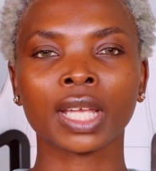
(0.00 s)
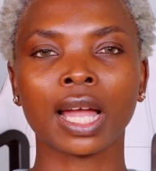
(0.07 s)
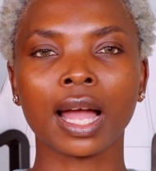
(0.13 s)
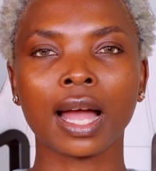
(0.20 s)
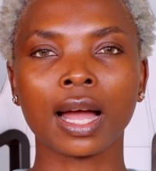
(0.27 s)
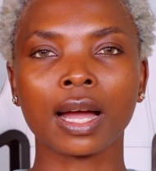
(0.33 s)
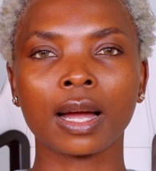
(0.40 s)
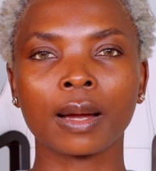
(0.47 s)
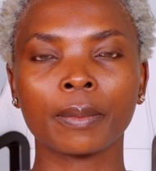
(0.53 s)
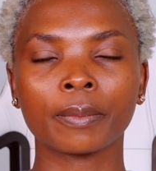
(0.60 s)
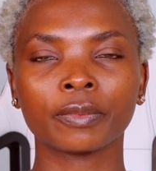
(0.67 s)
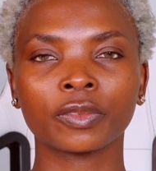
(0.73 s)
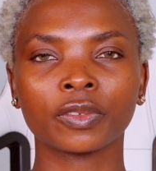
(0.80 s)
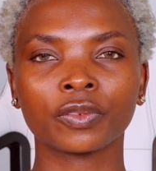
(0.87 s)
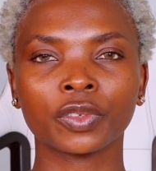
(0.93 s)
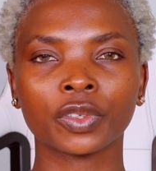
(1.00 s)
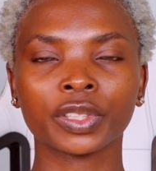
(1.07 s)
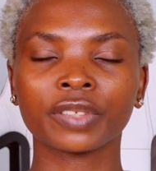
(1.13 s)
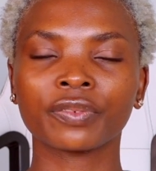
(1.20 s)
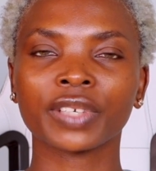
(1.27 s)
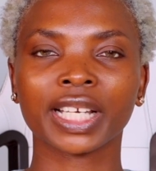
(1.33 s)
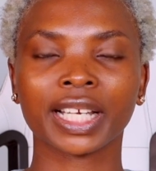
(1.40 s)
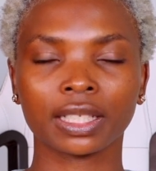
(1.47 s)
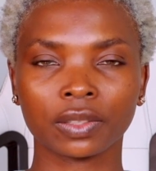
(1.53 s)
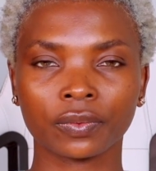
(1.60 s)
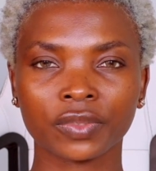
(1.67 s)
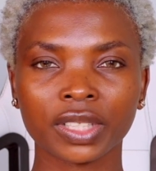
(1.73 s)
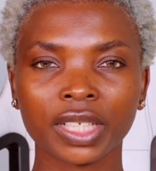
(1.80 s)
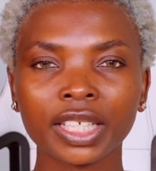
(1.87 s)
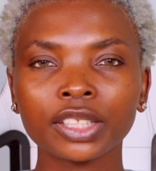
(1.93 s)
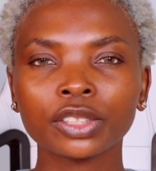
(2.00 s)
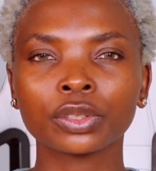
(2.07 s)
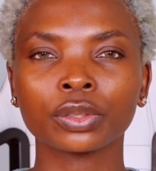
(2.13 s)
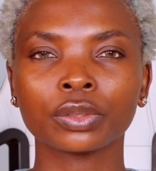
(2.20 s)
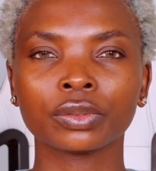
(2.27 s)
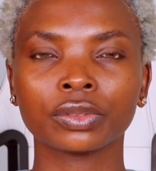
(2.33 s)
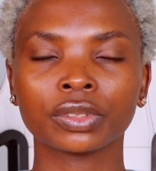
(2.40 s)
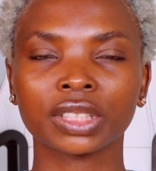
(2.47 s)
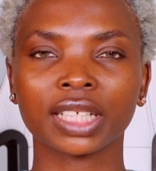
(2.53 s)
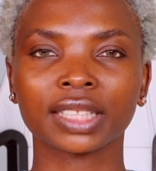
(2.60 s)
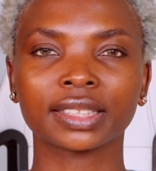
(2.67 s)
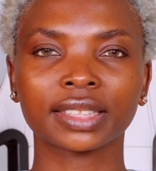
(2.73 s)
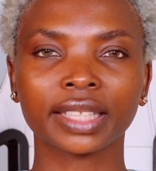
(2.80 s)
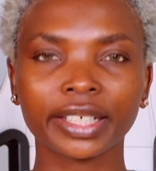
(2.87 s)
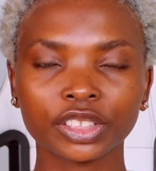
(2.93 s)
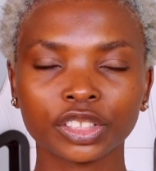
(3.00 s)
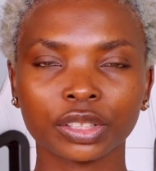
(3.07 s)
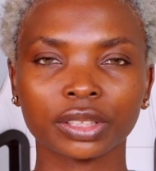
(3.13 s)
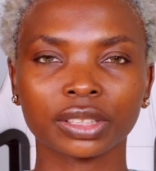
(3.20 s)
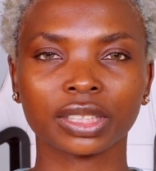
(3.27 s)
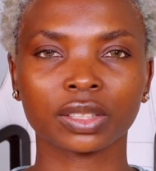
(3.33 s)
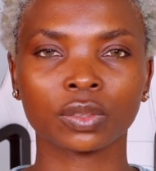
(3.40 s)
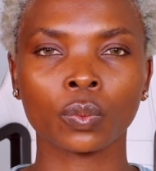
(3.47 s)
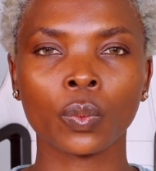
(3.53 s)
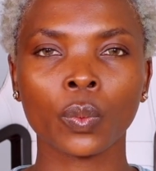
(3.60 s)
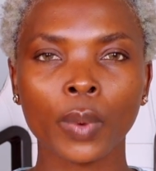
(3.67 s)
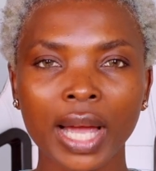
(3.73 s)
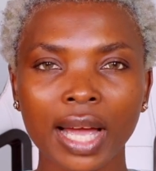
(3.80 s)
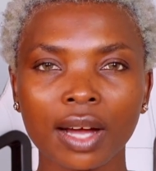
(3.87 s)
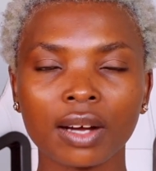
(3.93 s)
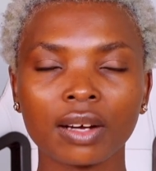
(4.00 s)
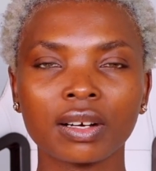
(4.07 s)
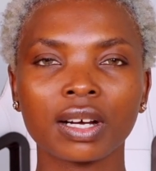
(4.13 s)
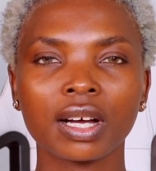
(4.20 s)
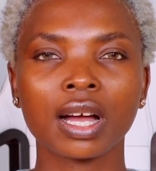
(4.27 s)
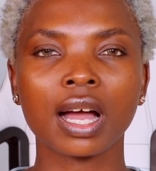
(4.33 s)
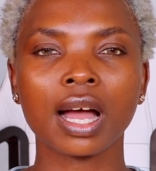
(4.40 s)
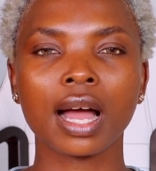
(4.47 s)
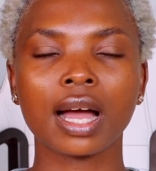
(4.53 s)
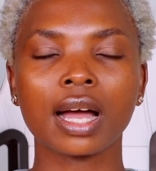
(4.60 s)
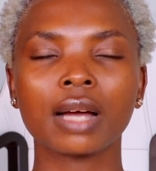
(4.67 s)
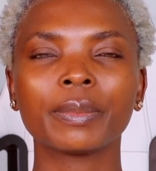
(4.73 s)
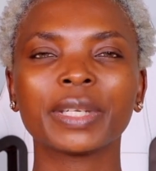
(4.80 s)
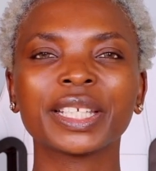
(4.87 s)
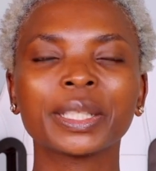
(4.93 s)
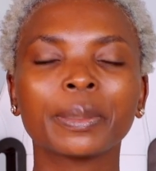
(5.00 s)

um, for different kind of skin tones and textures as well. Um, it